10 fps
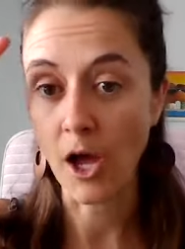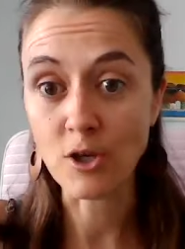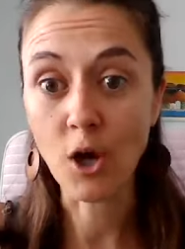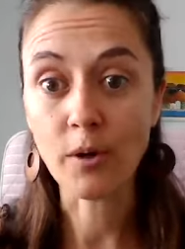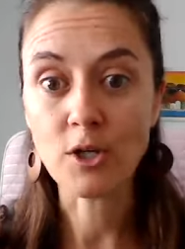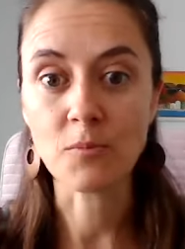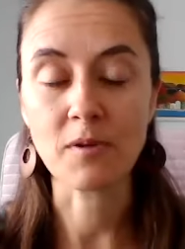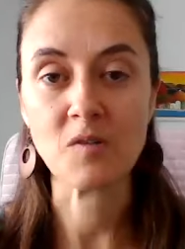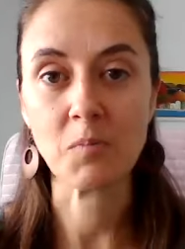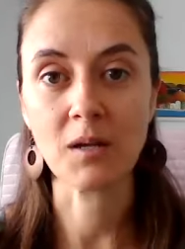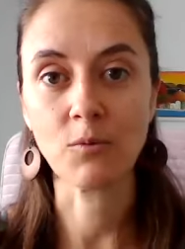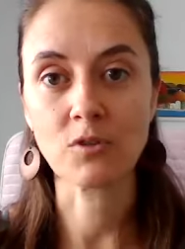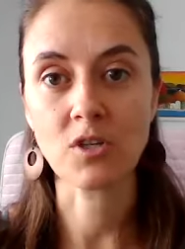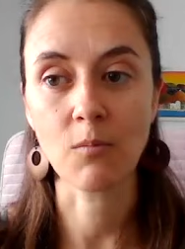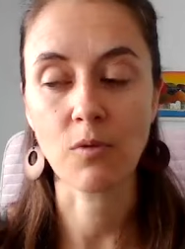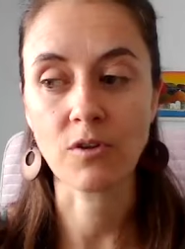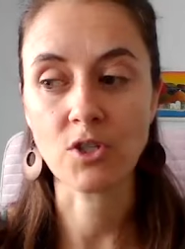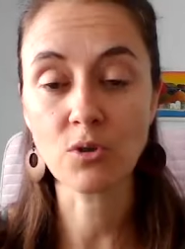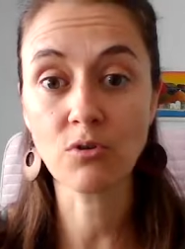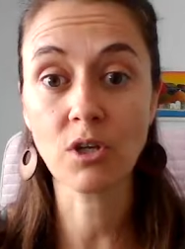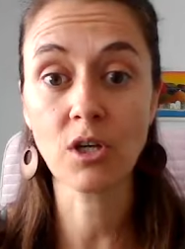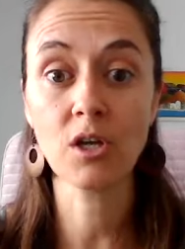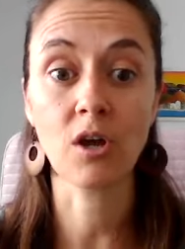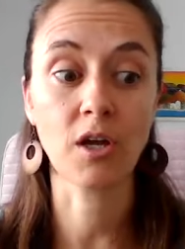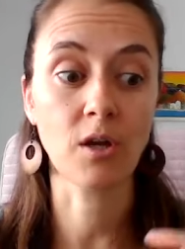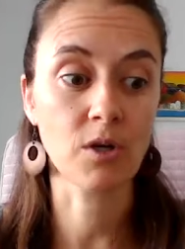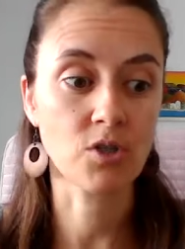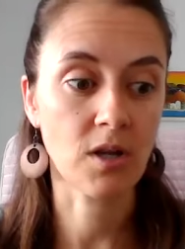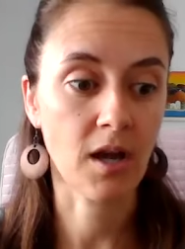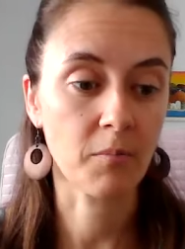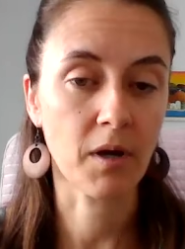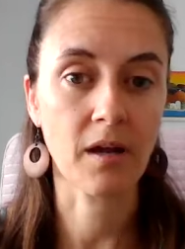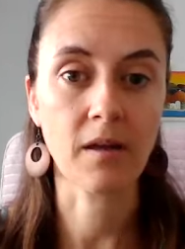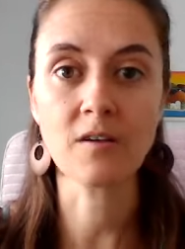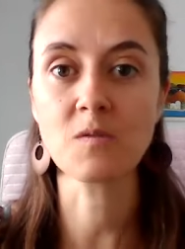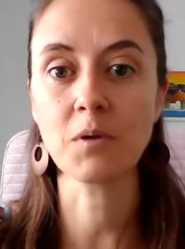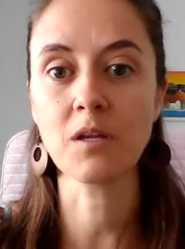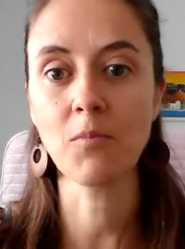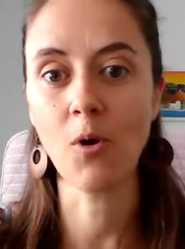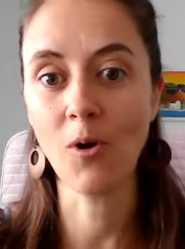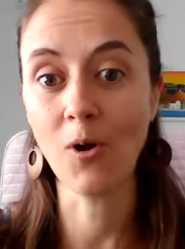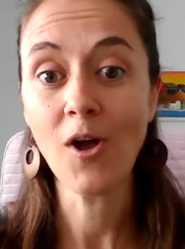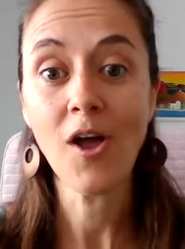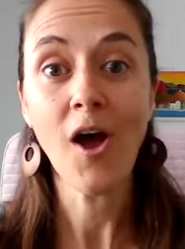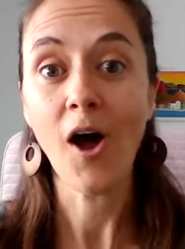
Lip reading: I know I should be spending more time with the children. I know I should hug my husband more.